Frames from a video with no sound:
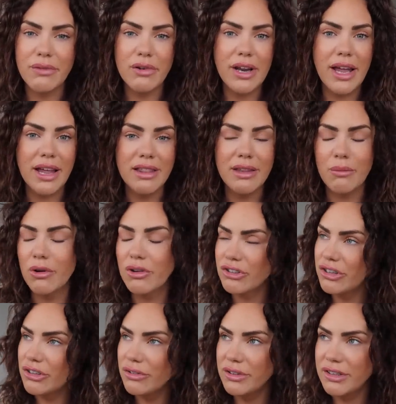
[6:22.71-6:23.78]
I've already had the
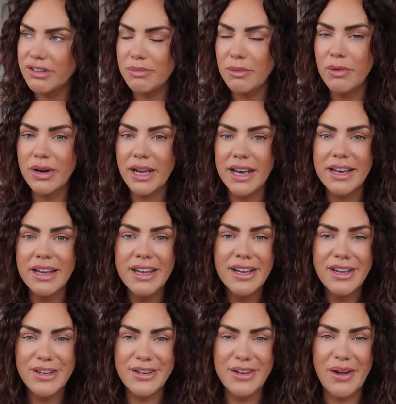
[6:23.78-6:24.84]
washing on this morning,
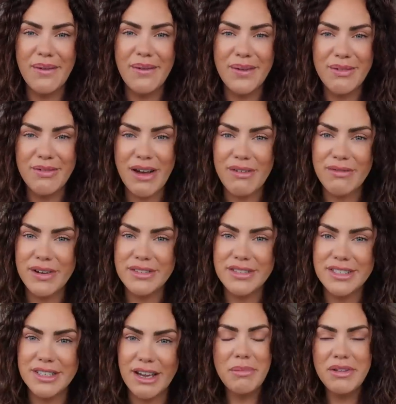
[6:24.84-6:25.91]
you know, all of that
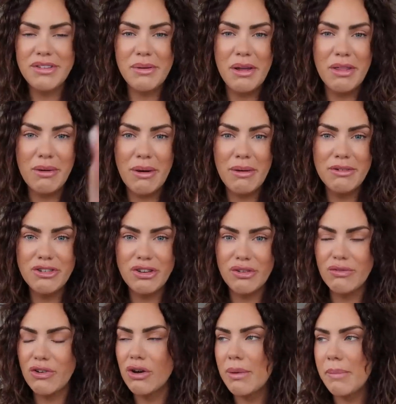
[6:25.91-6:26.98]
fun stuff. But so I thought I would
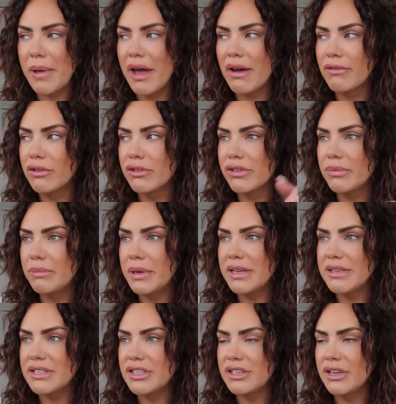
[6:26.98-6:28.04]
just vlog a bit. I've got some
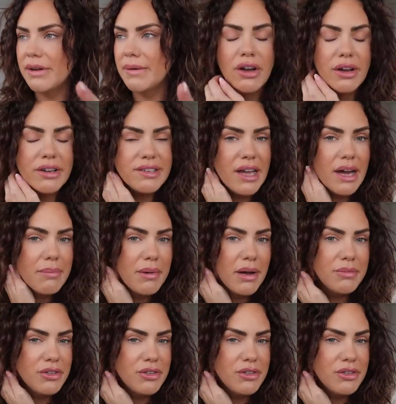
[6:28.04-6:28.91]
bits to tidy up.